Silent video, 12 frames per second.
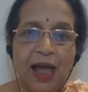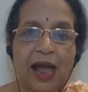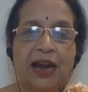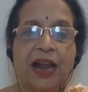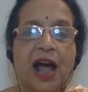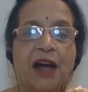
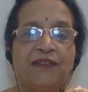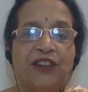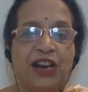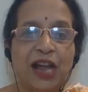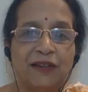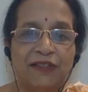and
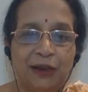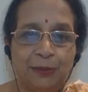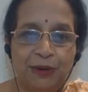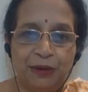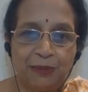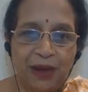after
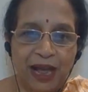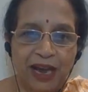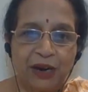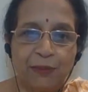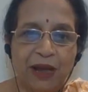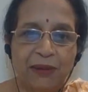having
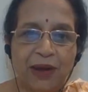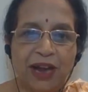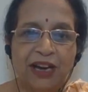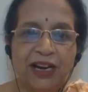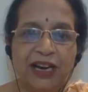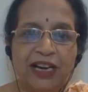prepared my
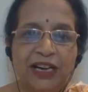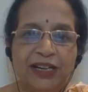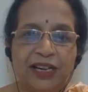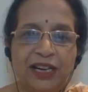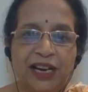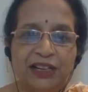mind and
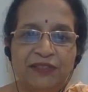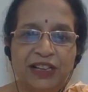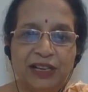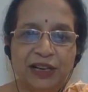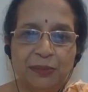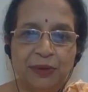intellect
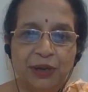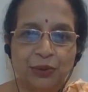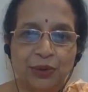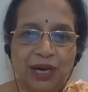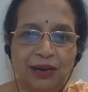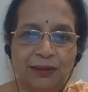with karma
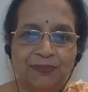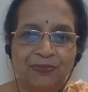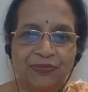yoga,